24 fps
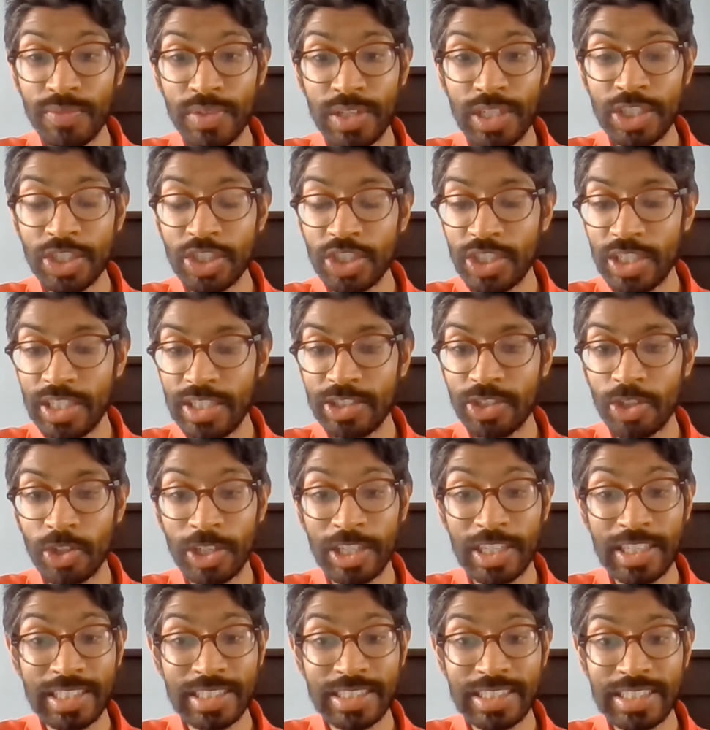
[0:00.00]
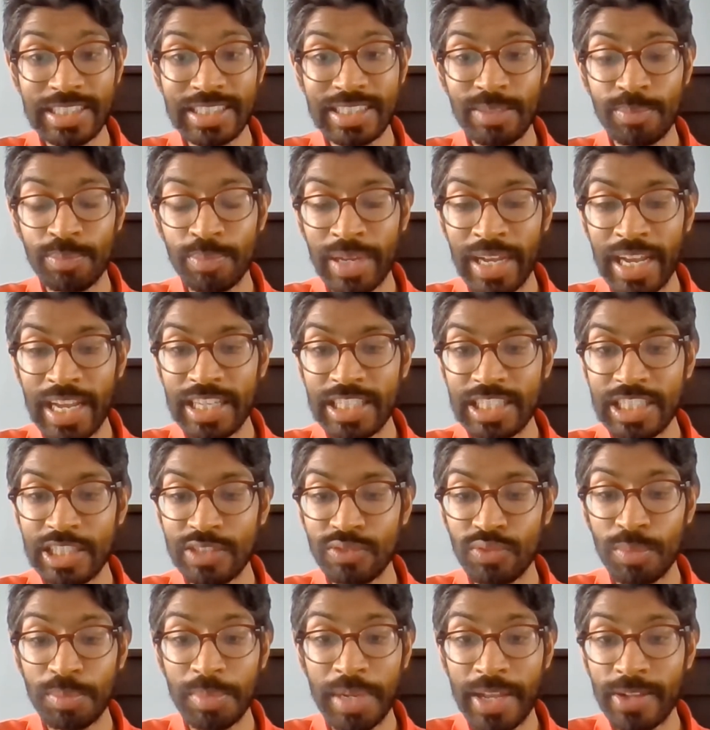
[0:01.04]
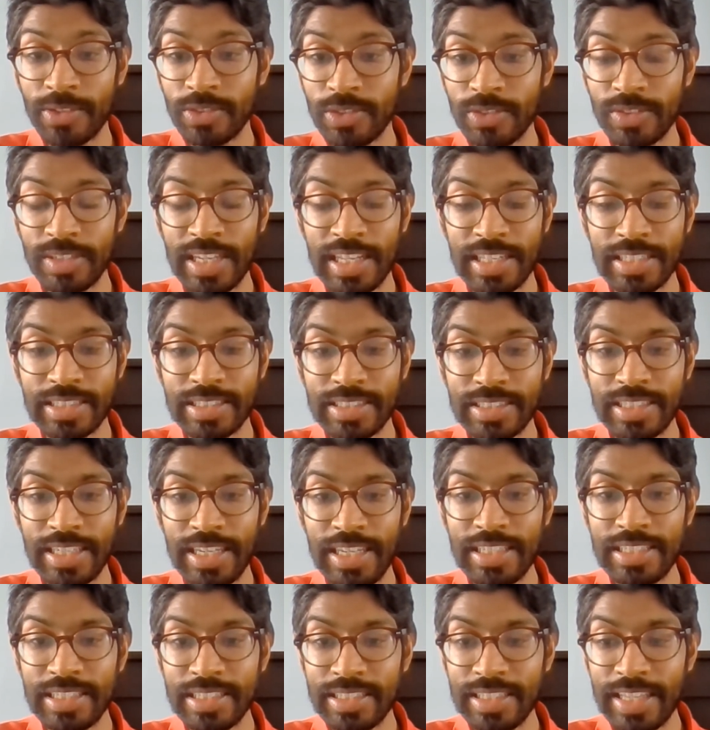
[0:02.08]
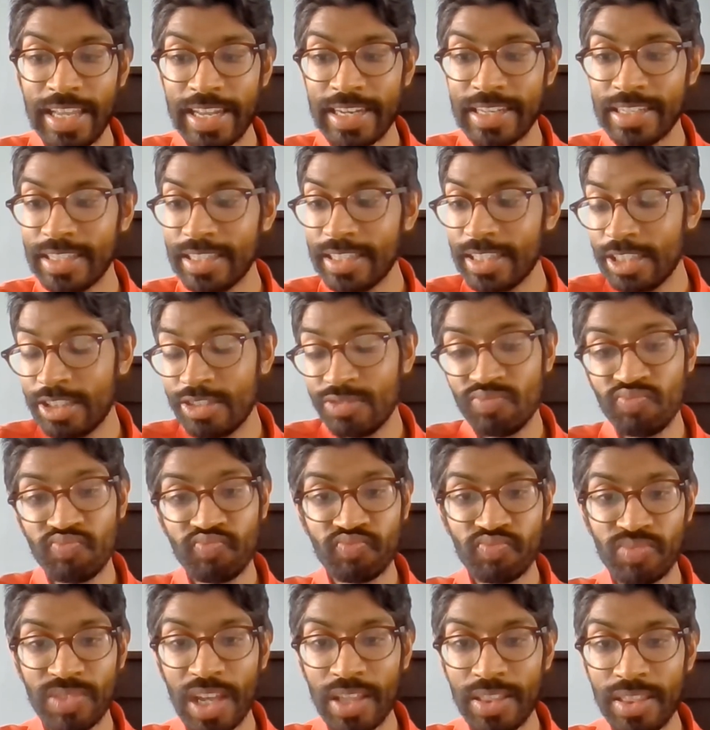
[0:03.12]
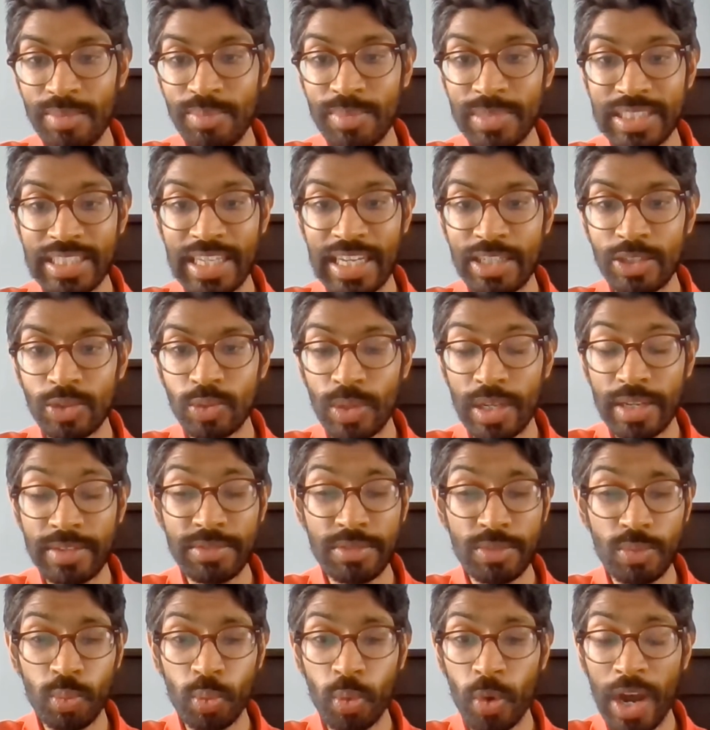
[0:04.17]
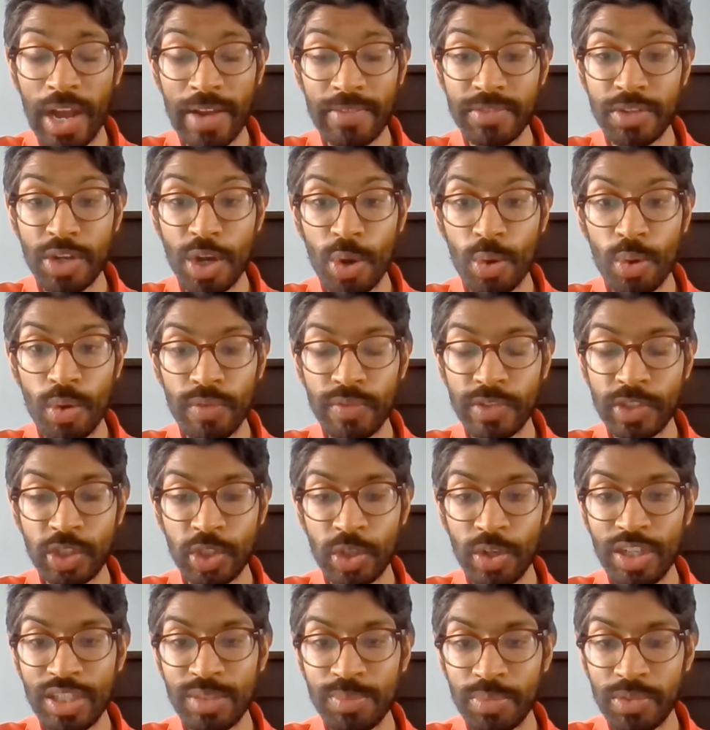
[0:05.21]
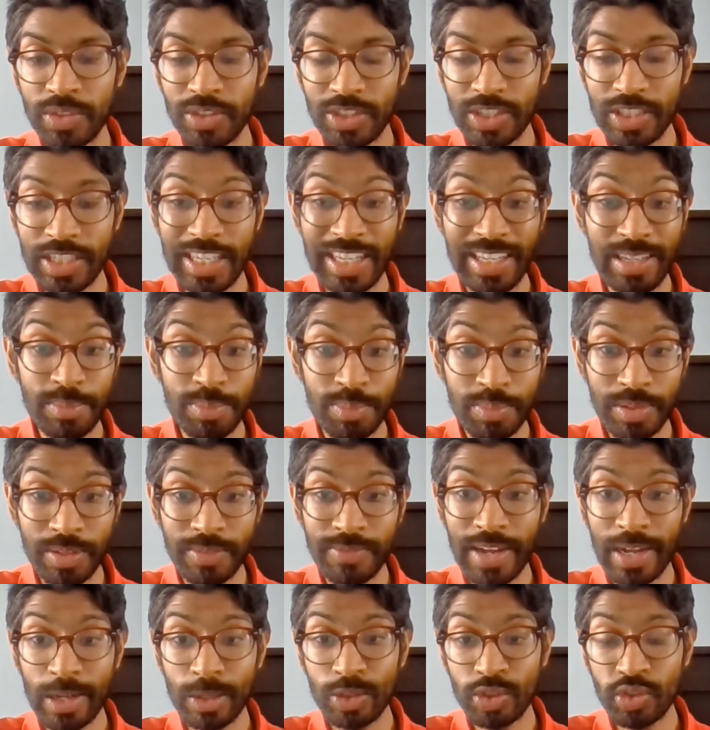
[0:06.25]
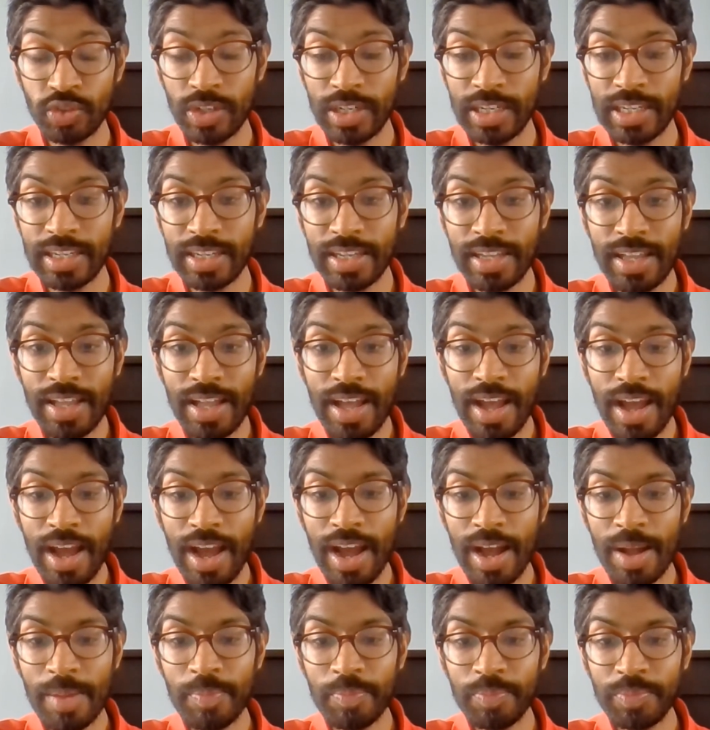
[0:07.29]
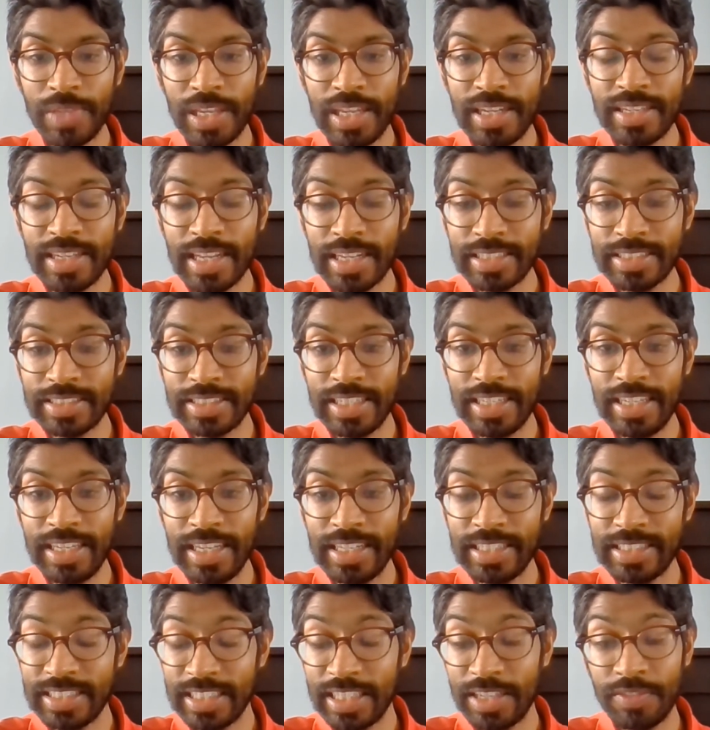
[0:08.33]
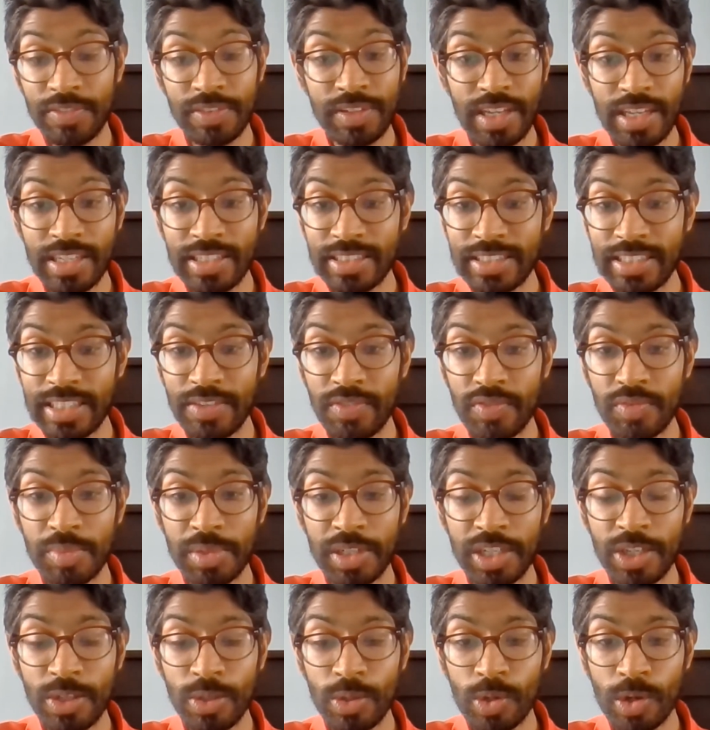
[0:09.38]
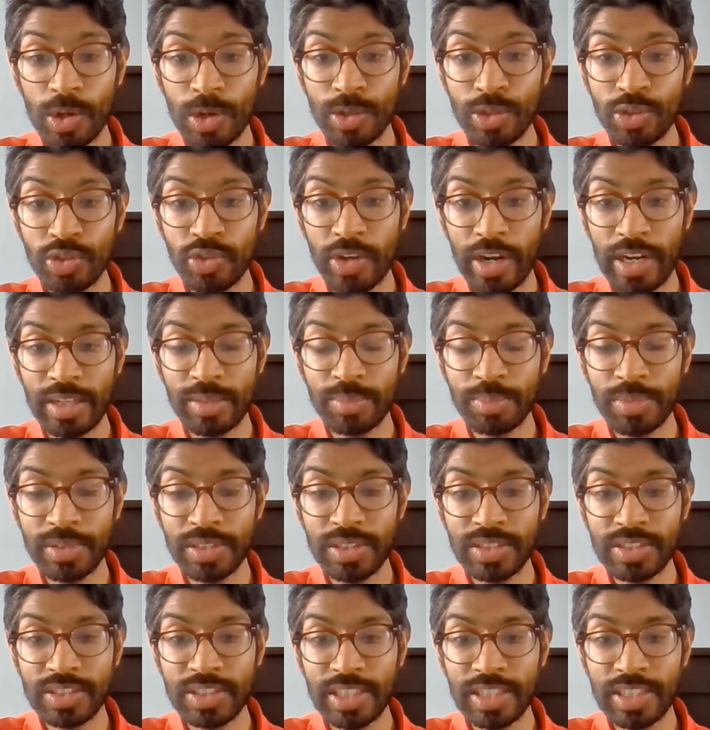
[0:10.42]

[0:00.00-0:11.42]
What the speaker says: finishes on a consistent basis from now until the end of the season, then I think Mercedes will have no other choice but to keep Valtteri in that seat and to give him a new contract. But